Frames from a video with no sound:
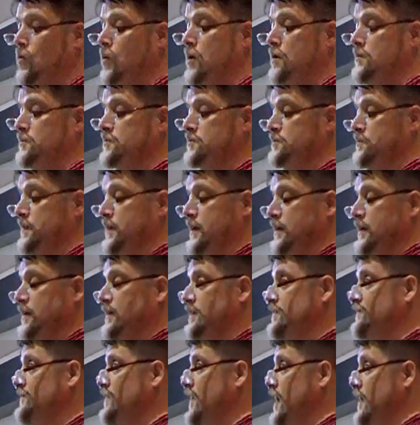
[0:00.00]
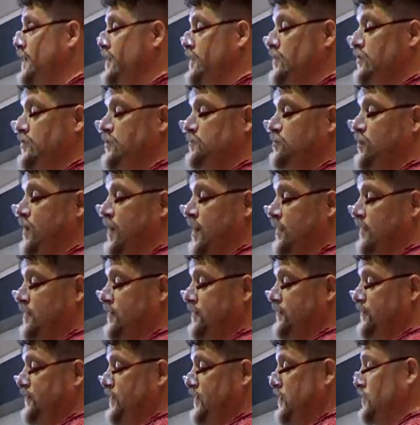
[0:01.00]
warms me as Bayou's
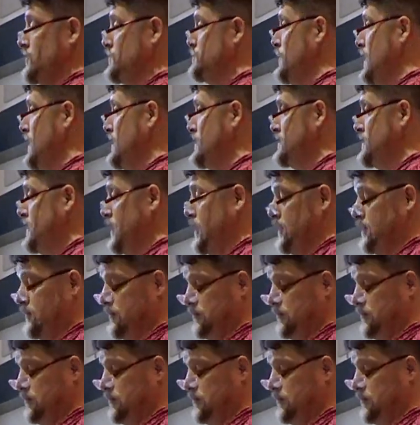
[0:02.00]
breath fills my sail.